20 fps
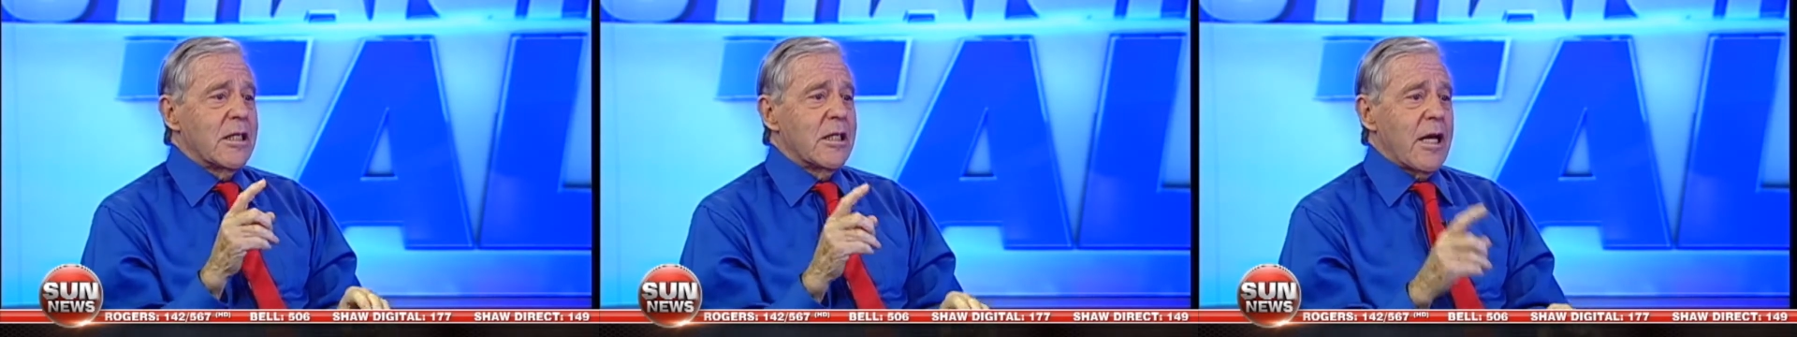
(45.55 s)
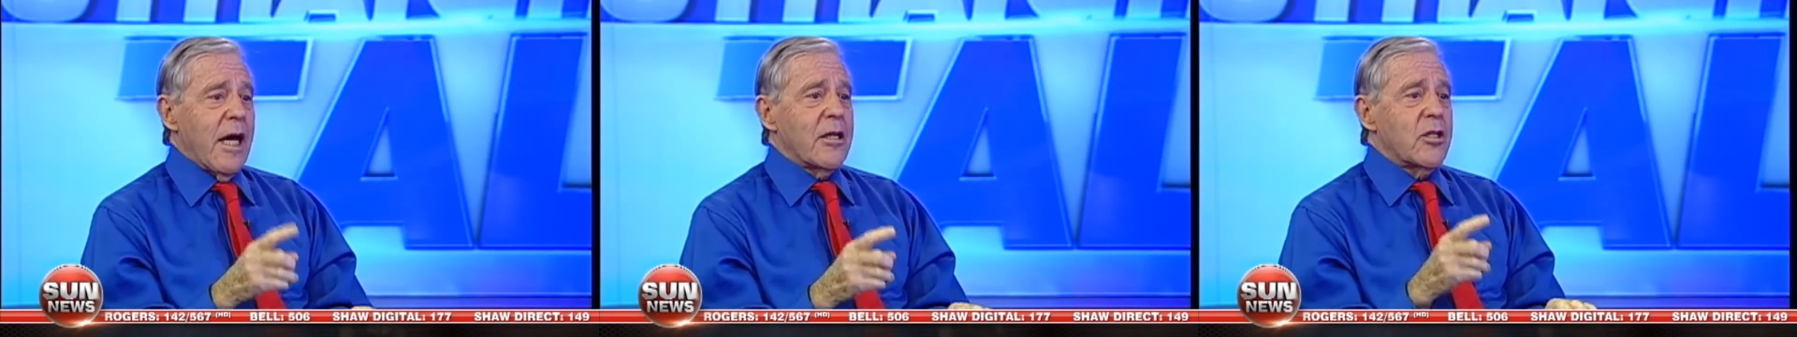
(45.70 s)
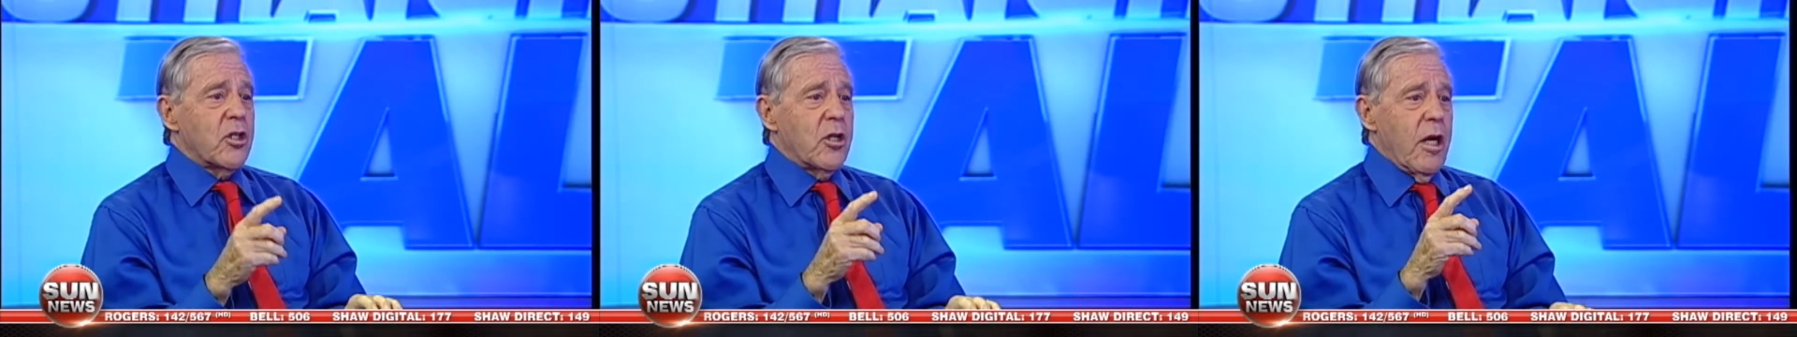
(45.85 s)

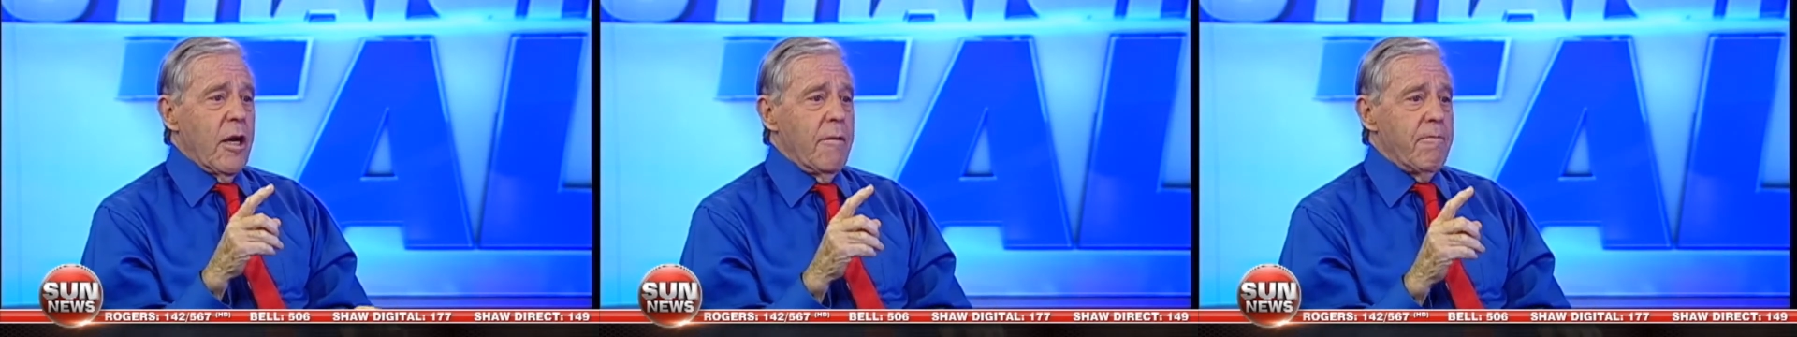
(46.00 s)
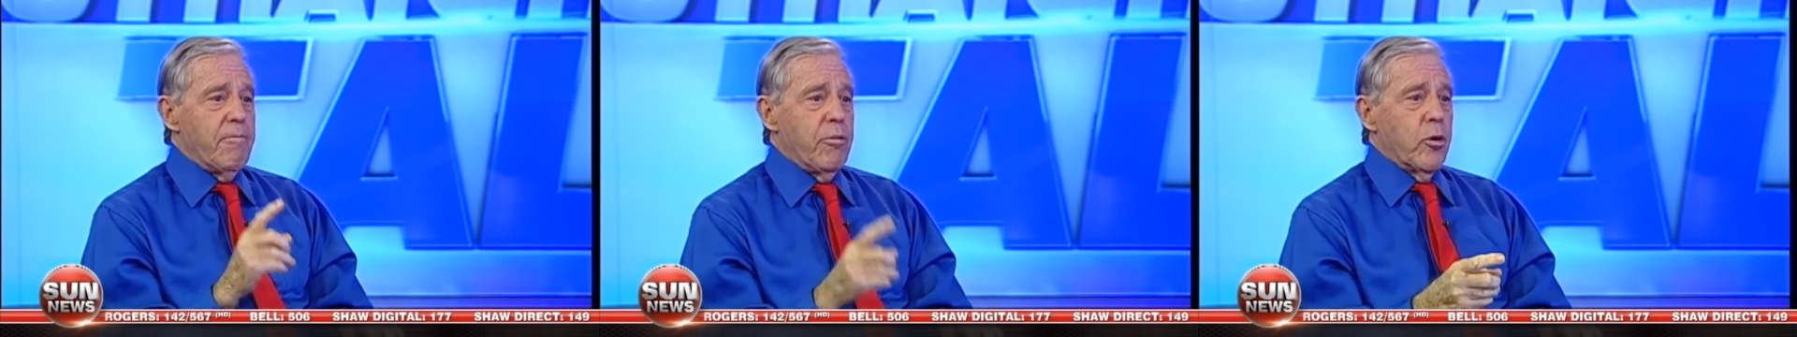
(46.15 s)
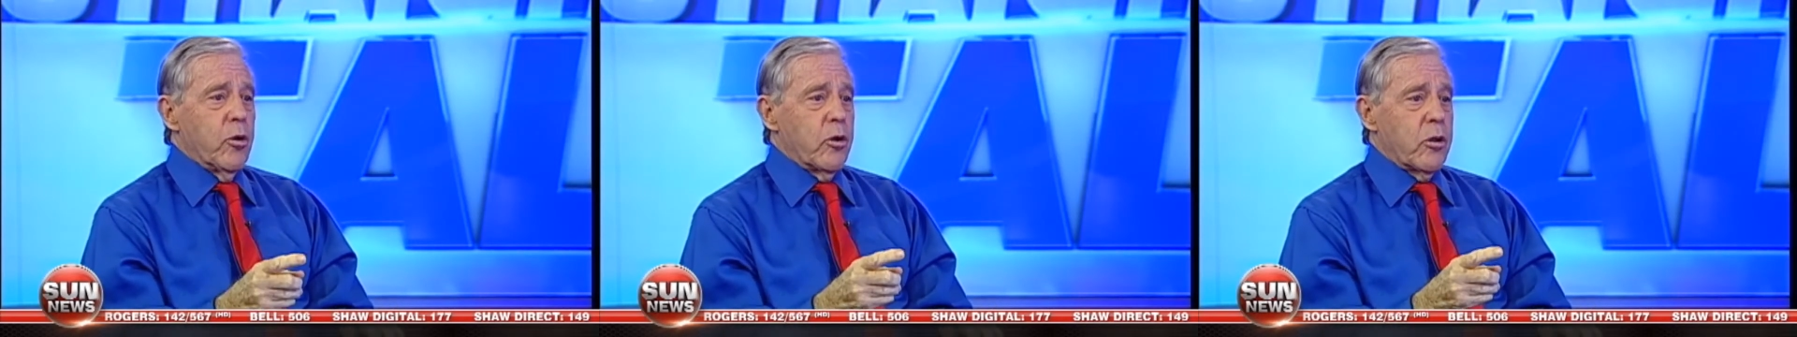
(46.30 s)
such an
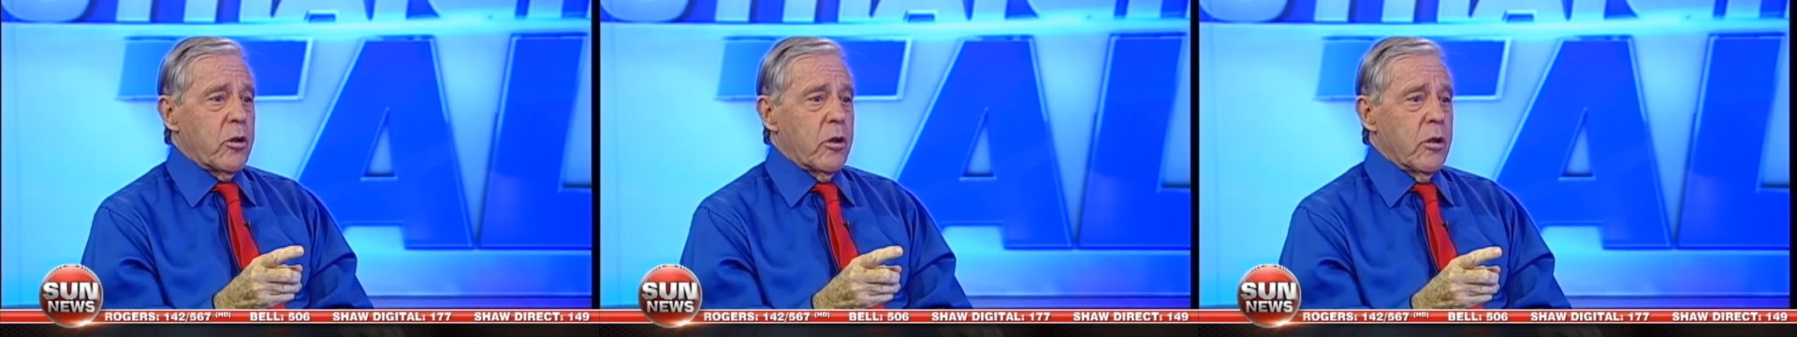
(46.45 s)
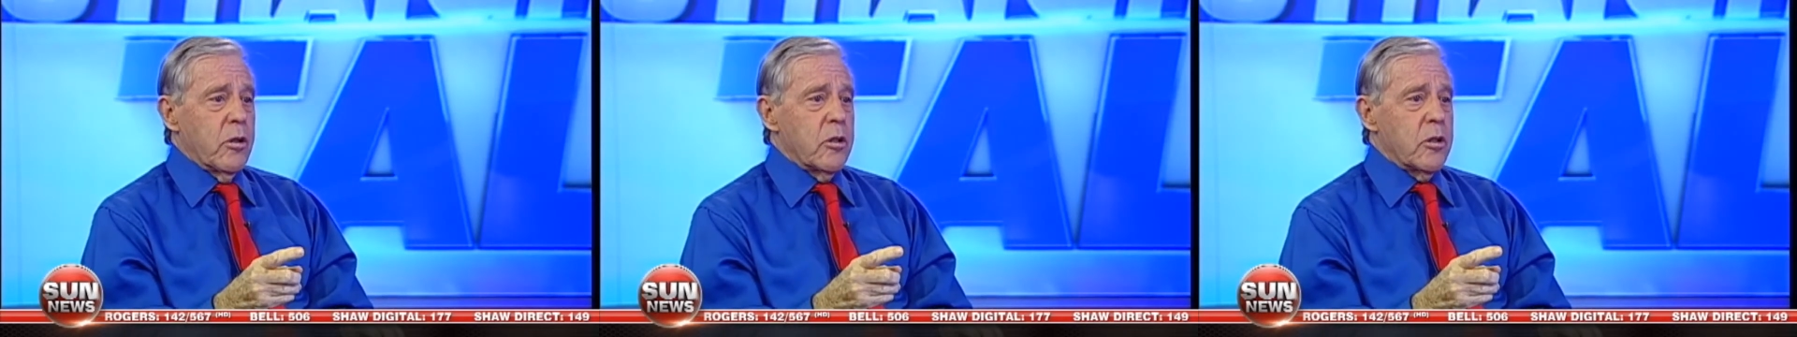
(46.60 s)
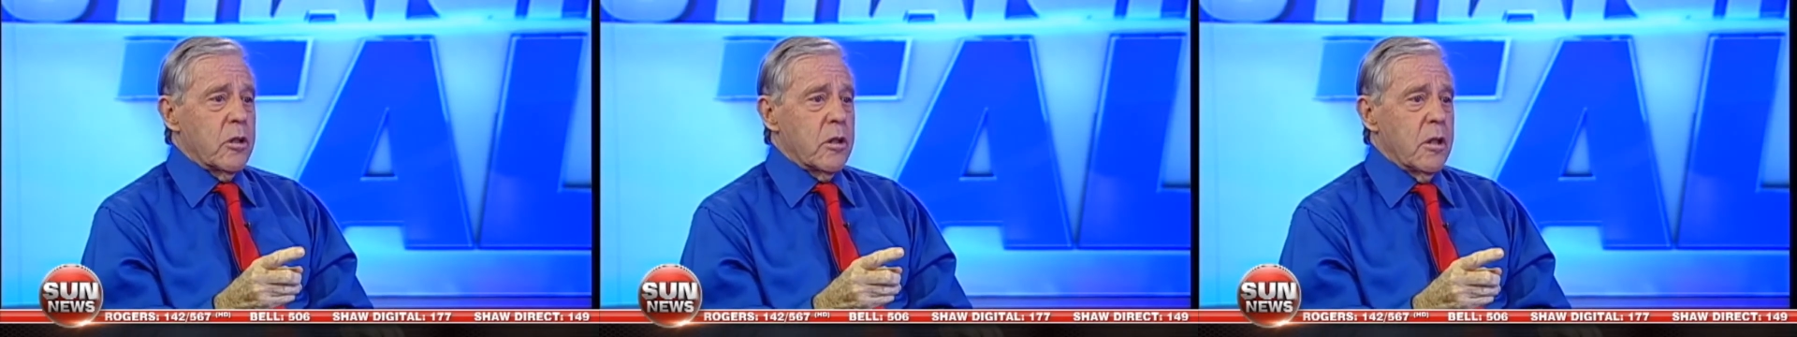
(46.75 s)

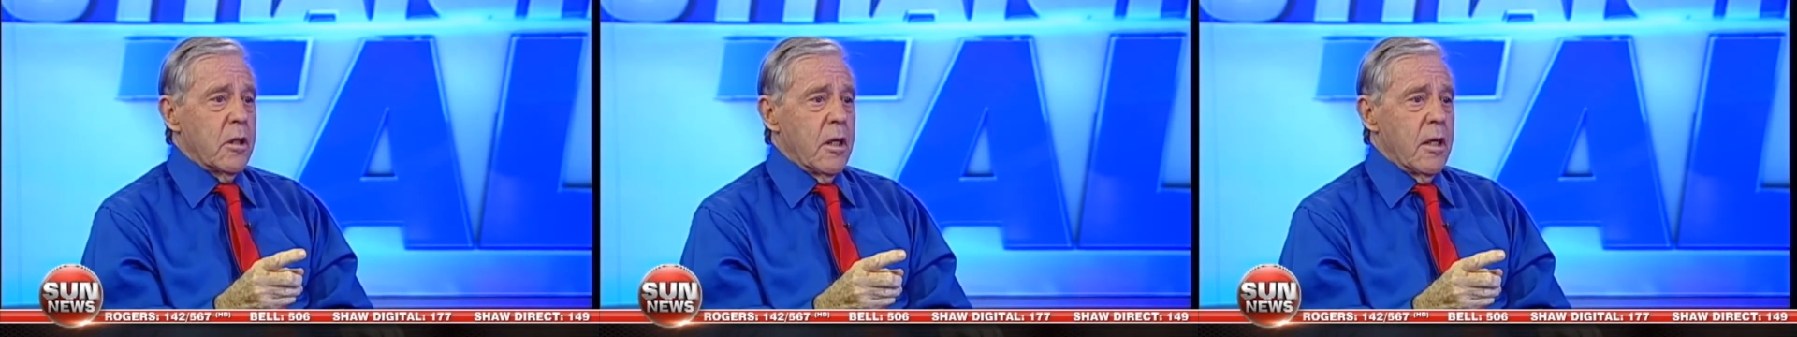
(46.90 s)
important